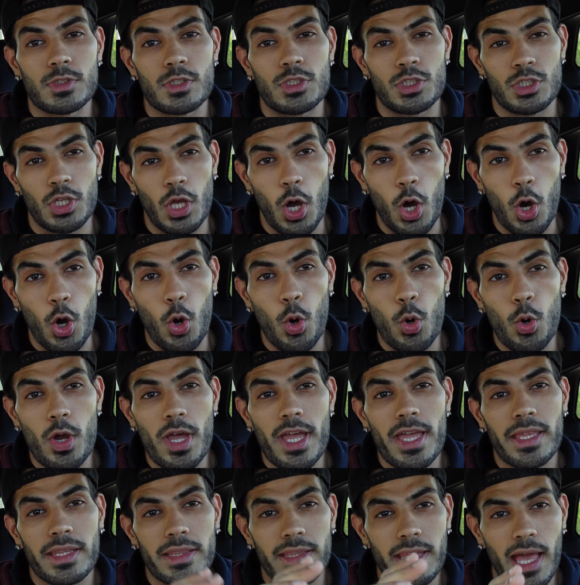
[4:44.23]
So
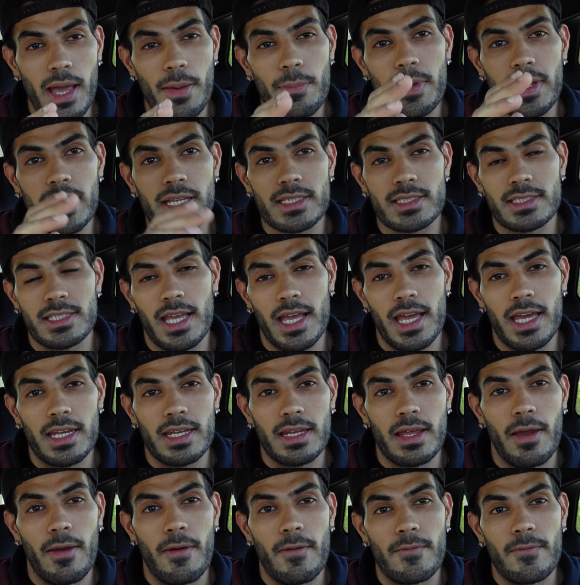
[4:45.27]
that being said,